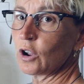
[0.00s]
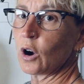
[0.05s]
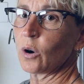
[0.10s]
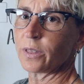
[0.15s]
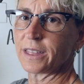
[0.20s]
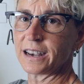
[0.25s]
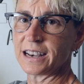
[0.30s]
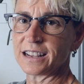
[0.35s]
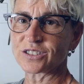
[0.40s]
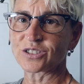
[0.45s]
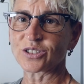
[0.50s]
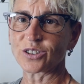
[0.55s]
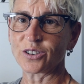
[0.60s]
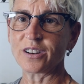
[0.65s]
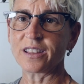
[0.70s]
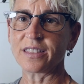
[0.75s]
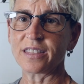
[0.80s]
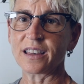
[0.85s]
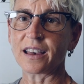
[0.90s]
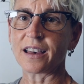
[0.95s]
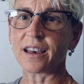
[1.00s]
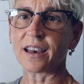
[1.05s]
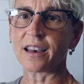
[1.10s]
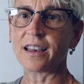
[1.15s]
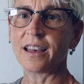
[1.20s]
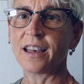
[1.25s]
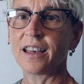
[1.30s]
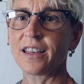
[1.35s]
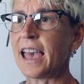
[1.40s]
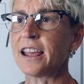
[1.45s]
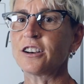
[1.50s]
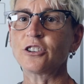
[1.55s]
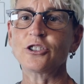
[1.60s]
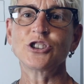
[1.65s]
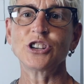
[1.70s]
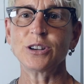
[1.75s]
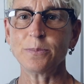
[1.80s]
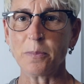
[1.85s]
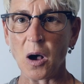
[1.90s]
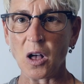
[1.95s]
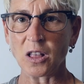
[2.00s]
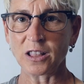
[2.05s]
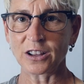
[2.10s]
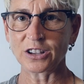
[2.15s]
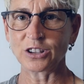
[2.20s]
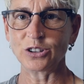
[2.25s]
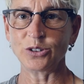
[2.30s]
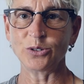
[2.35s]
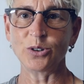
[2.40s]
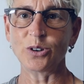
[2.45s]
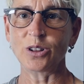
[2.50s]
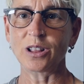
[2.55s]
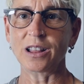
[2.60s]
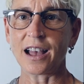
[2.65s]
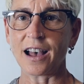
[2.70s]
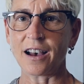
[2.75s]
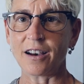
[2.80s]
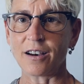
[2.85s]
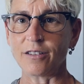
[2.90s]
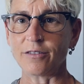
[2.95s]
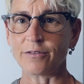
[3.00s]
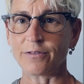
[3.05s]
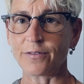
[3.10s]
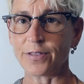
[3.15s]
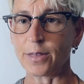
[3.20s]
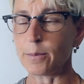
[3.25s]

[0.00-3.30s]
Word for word: know that it's sort of the energy molecule of